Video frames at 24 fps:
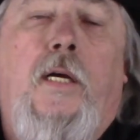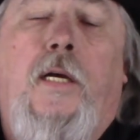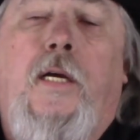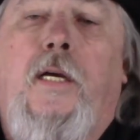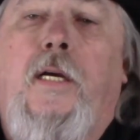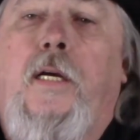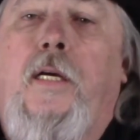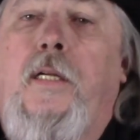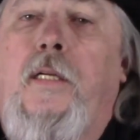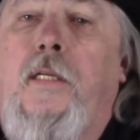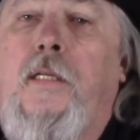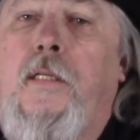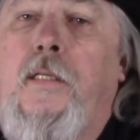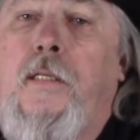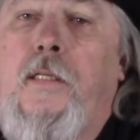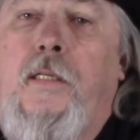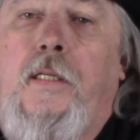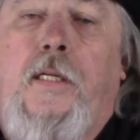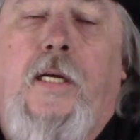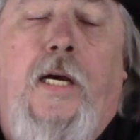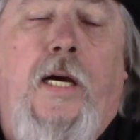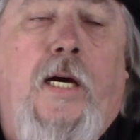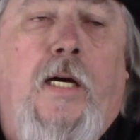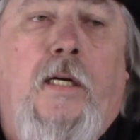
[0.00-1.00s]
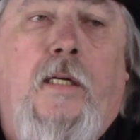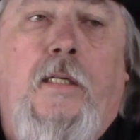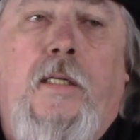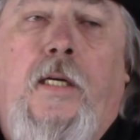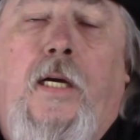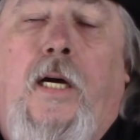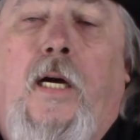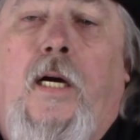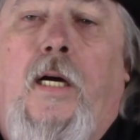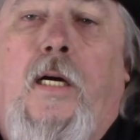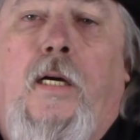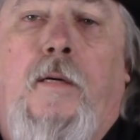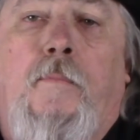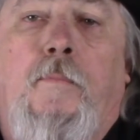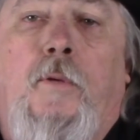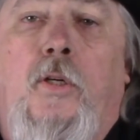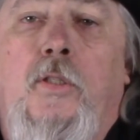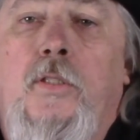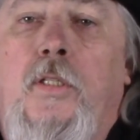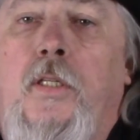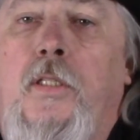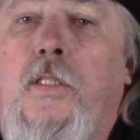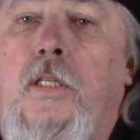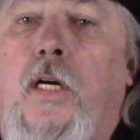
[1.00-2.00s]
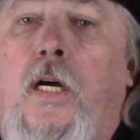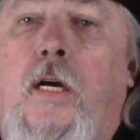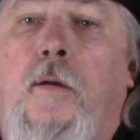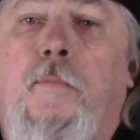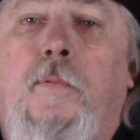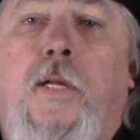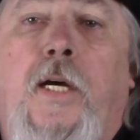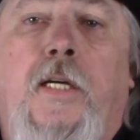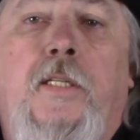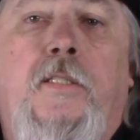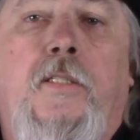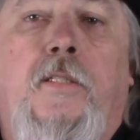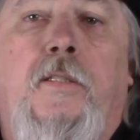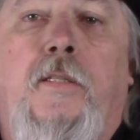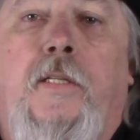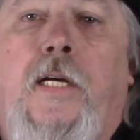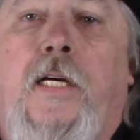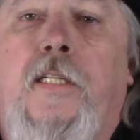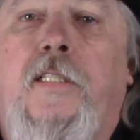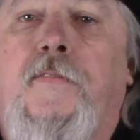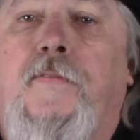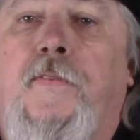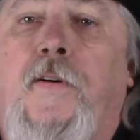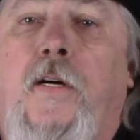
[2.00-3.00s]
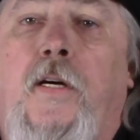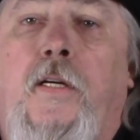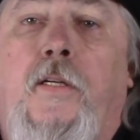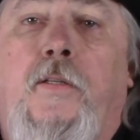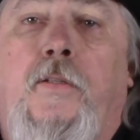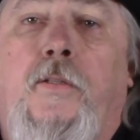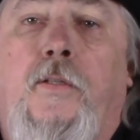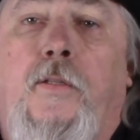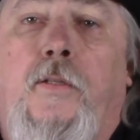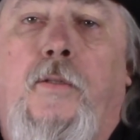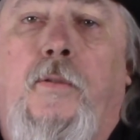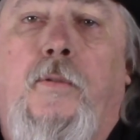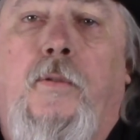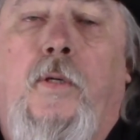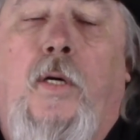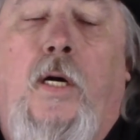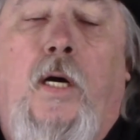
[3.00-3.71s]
Most of the time that's fine too.